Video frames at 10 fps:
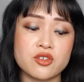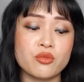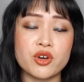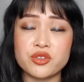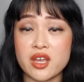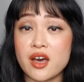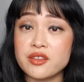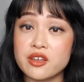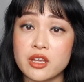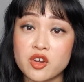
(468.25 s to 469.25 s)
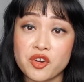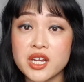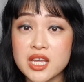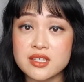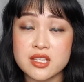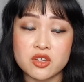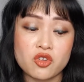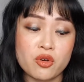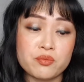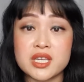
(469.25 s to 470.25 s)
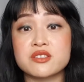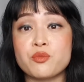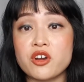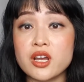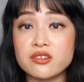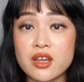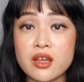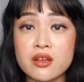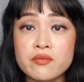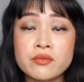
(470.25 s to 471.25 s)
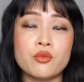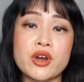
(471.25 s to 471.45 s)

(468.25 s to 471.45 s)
so what the other ingredients in your mixed product are,